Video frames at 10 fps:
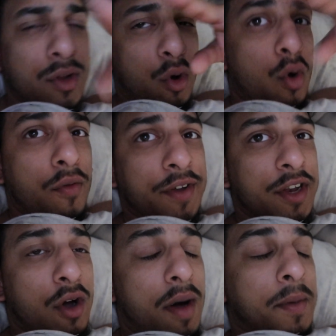the whole
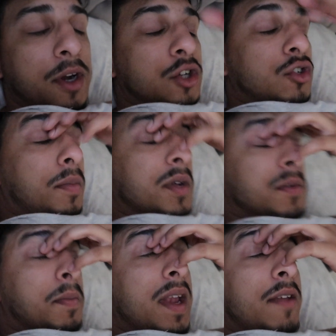video, I'm going to drop as
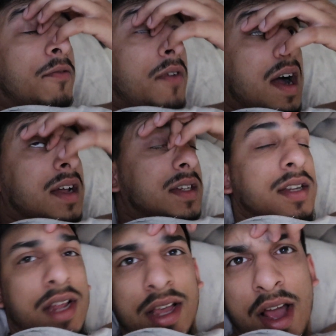many facts as
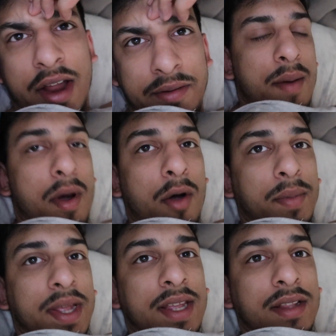I can about
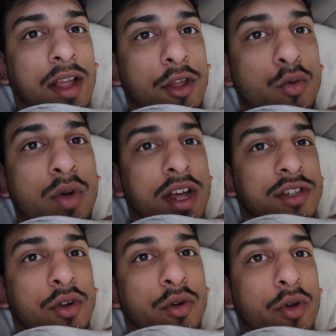me that you guys
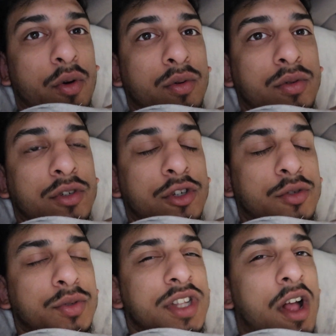don't know. So, should
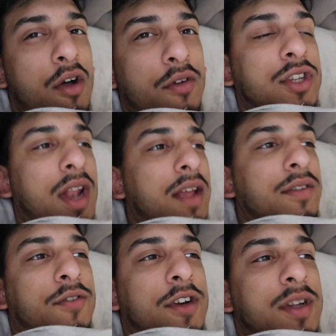we start off? So, like,
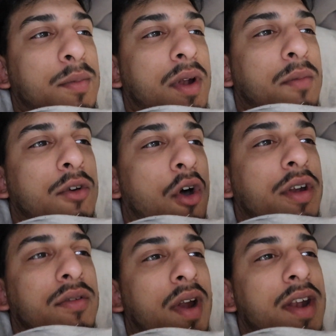for example, I'm
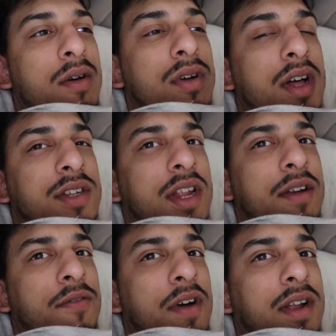recording right now. I'll say the
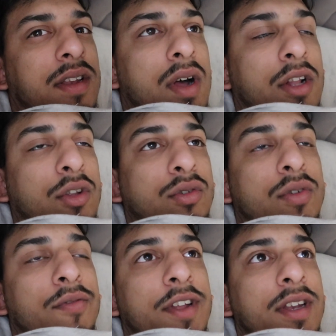fact. I'll do
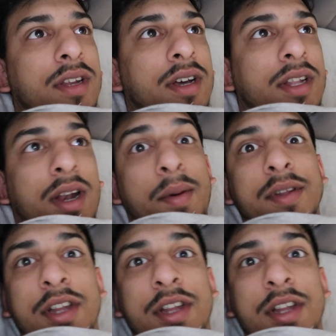something and I might say